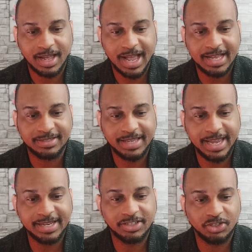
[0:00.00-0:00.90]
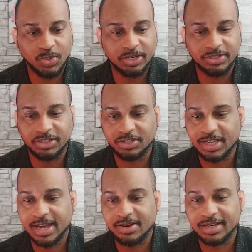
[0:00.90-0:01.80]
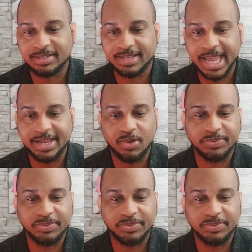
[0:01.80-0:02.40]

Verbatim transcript: uh, has taken to Twitter to share his take